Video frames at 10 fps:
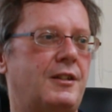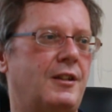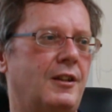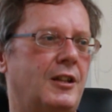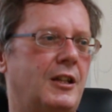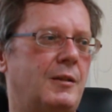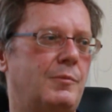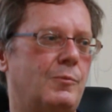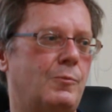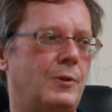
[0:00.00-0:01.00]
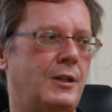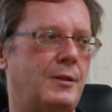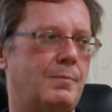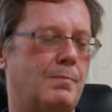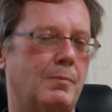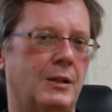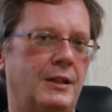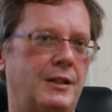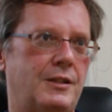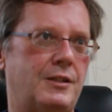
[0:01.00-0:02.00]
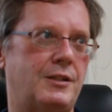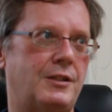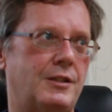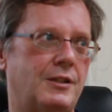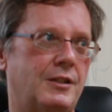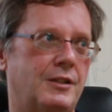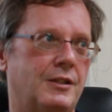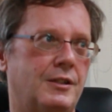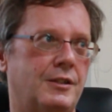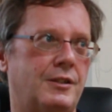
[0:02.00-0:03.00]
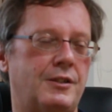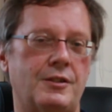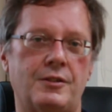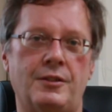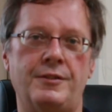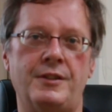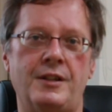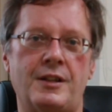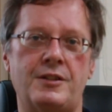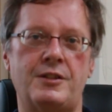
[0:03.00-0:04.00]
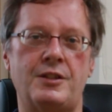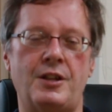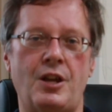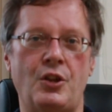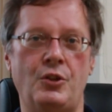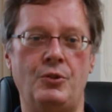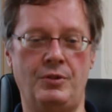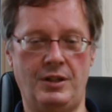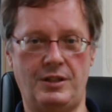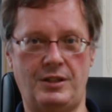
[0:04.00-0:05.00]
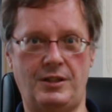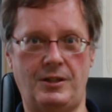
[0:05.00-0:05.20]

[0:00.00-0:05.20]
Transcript: time, we might start on the next unit.